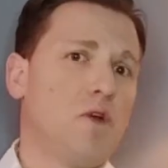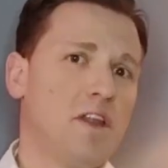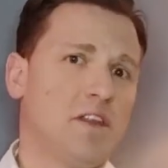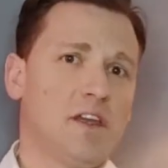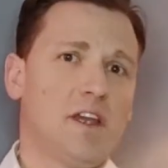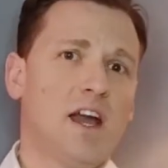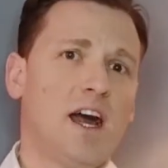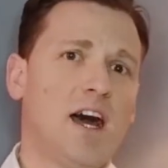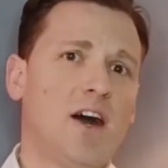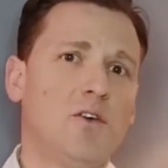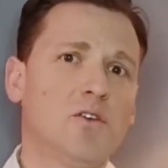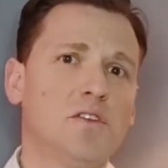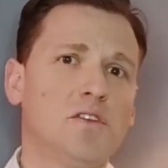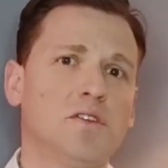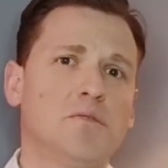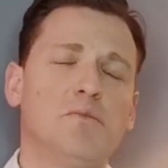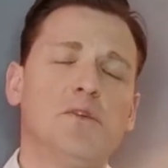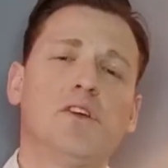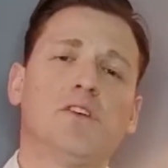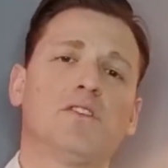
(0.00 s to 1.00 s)
renting a
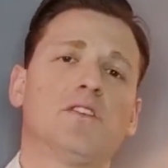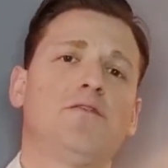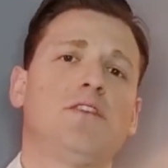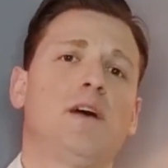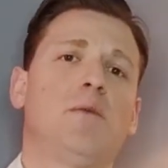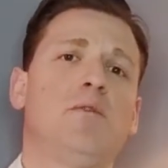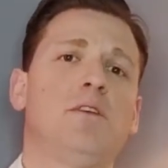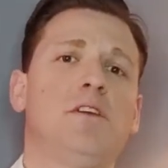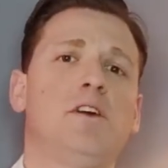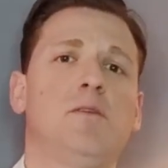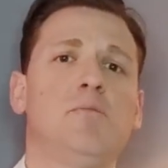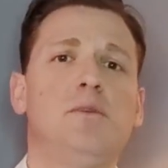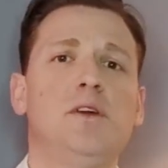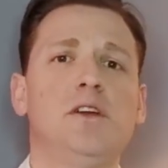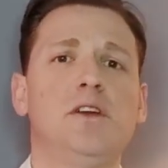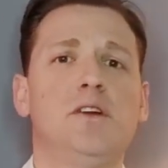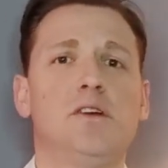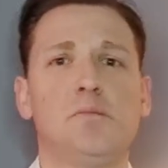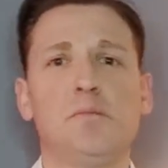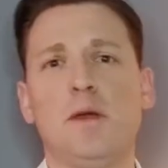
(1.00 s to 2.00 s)
house because the family got
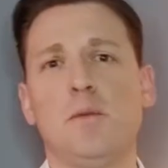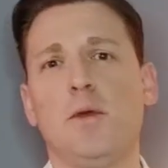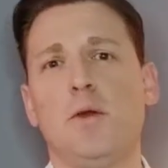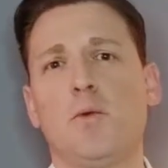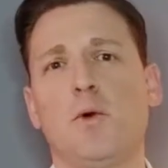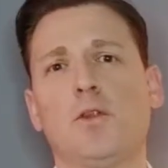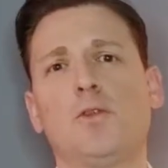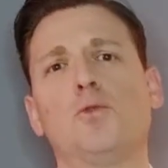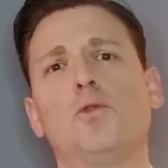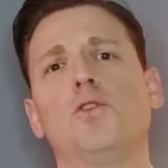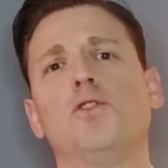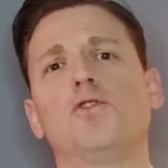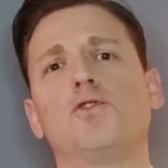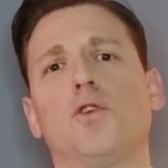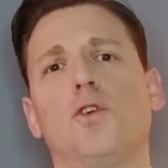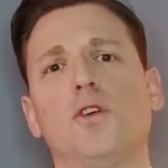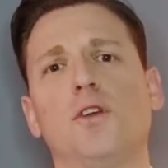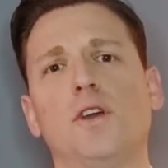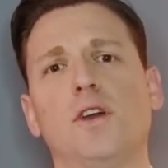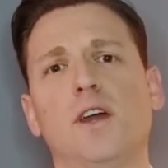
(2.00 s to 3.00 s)
bigger, maybe you want to
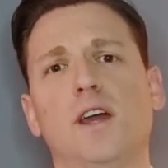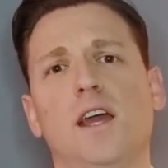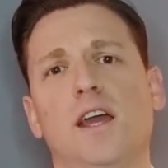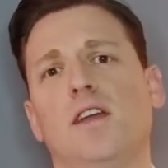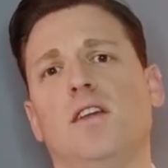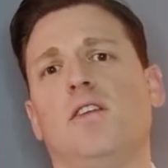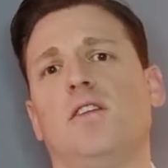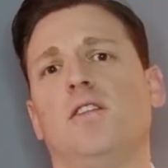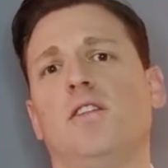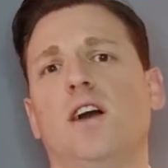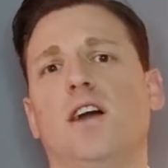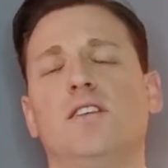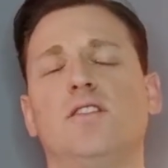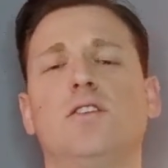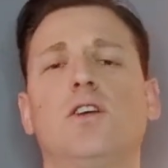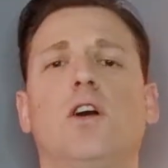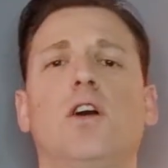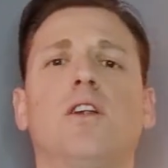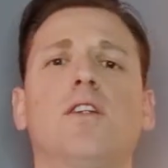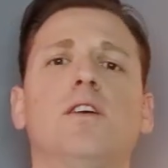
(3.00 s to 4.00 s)
enjoy a nice
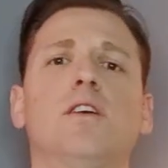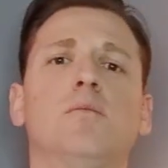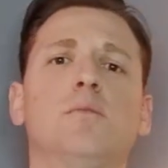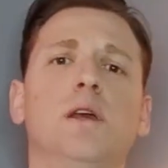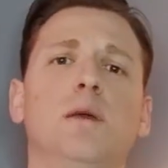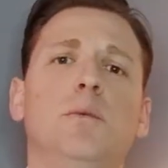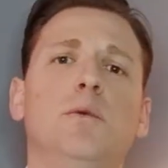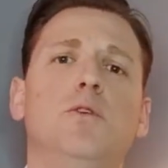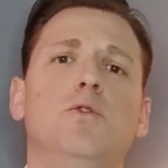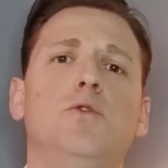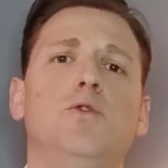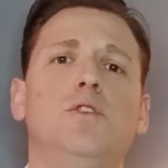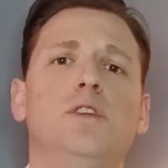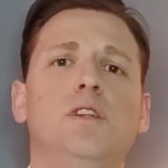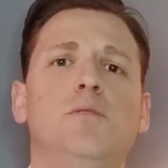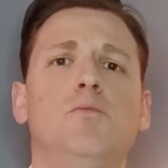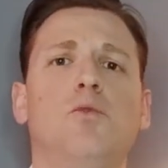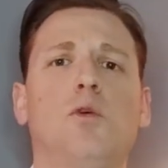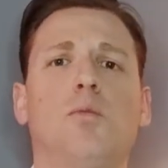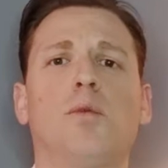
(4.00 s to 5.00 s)
garden, maybe you
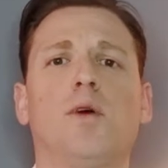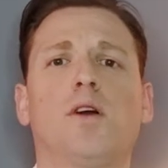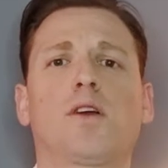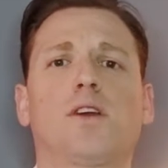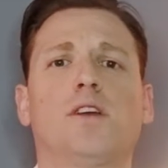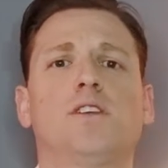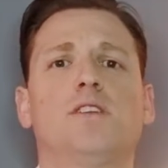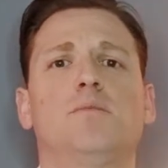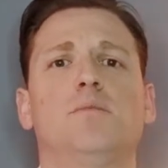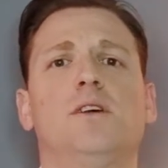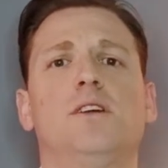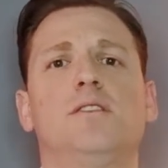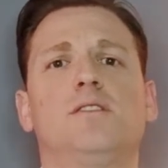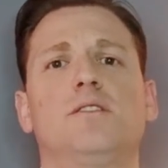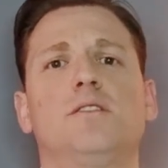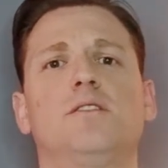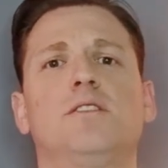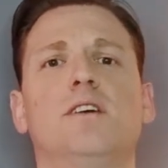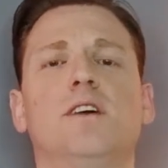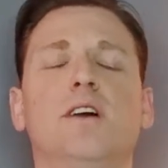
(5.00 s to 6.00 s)
need more parking
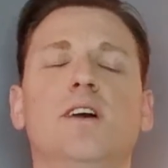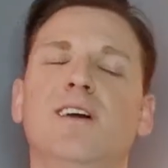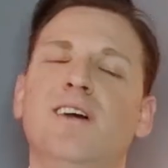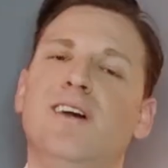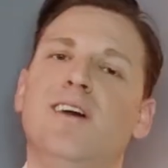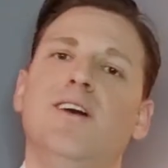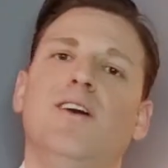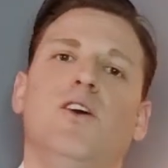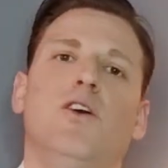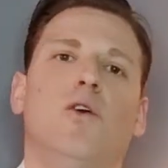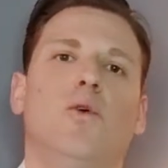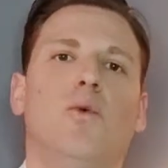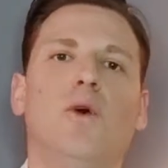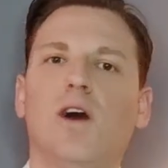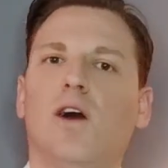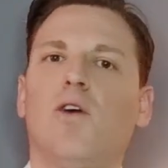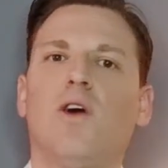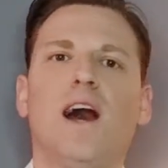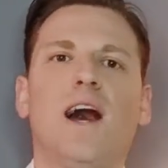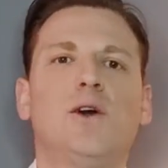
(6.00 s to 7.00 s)
spaces,
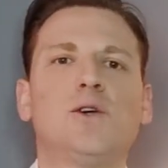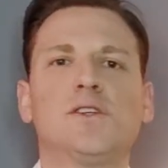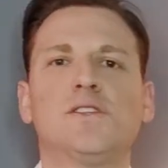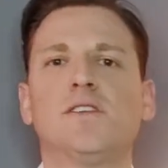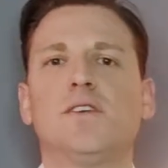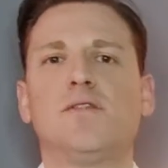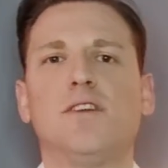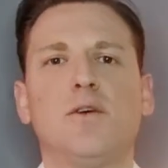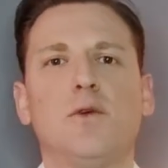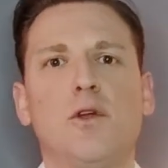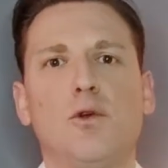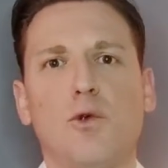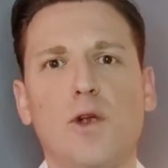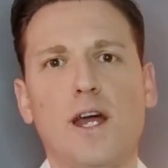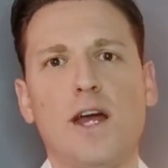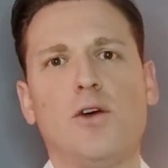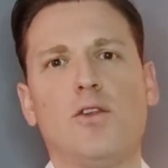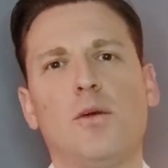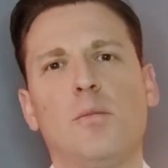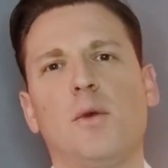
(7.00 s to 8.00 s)
well, houses are very
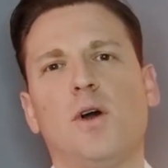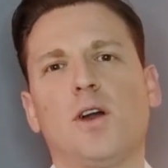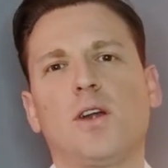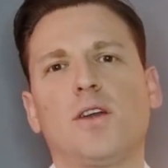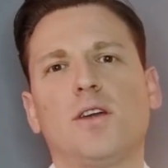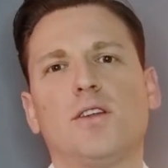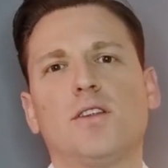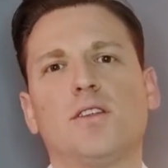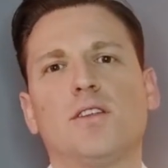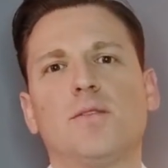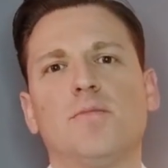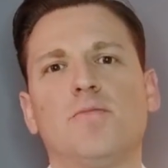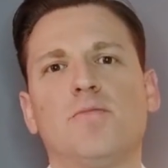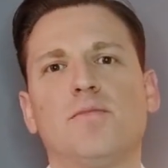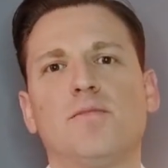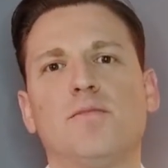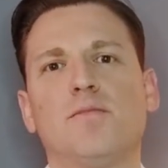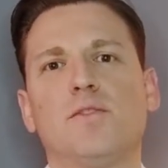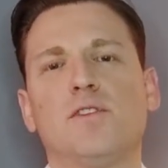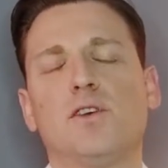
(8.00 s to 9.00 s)
rare on the market.
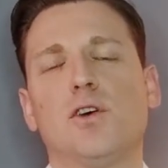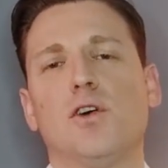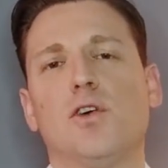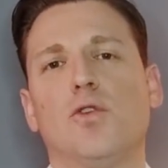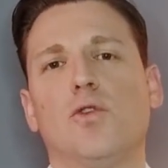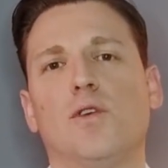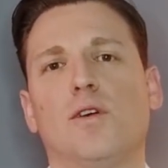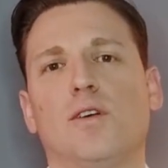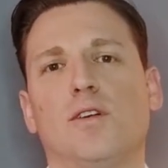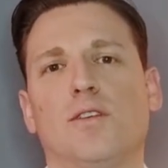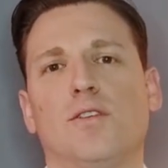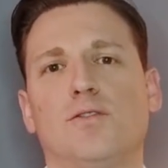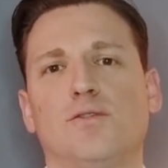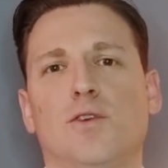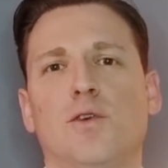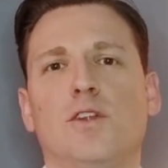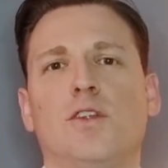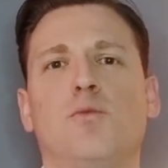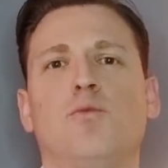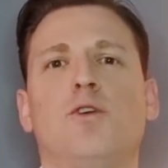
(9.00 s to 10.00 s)
So,
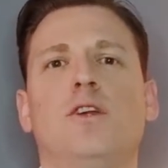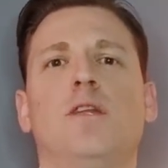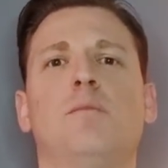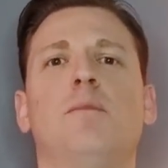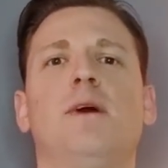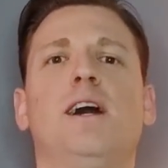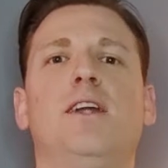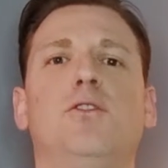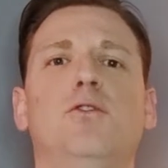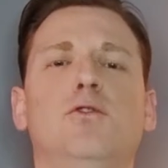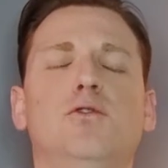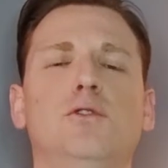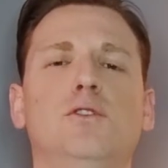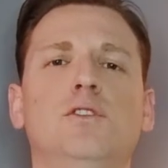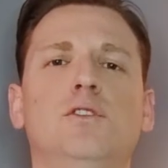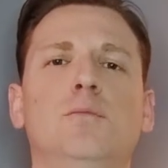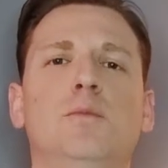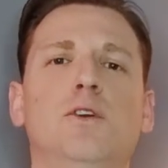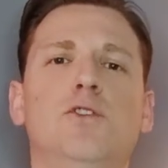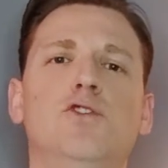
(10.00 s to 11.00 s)
sorry to bring the bad
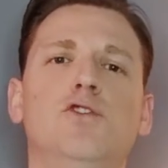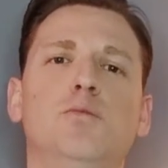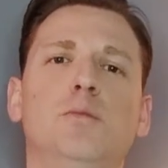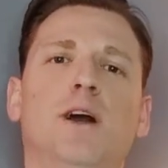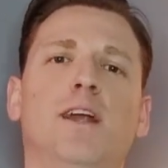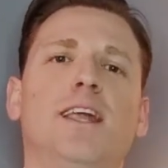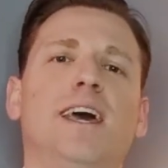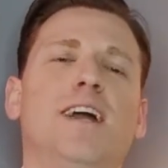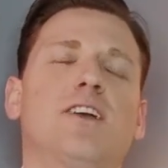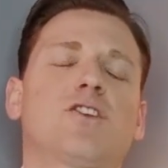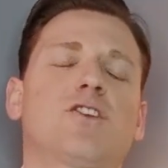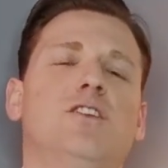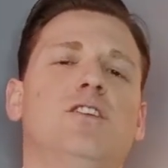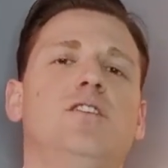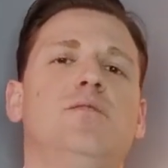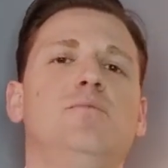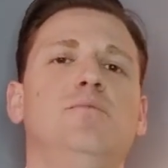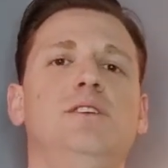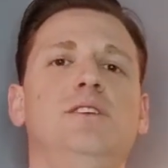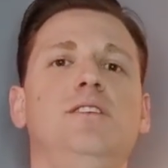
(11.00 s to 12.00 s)
news, but you might
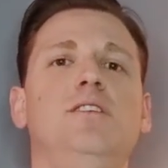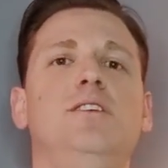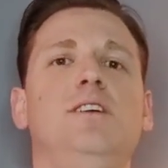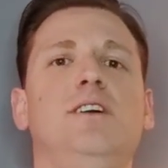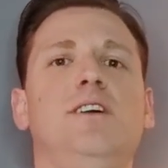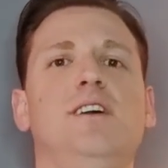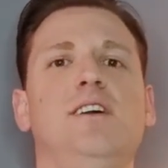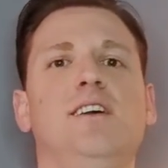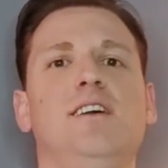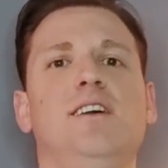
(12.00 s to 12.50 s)
actually be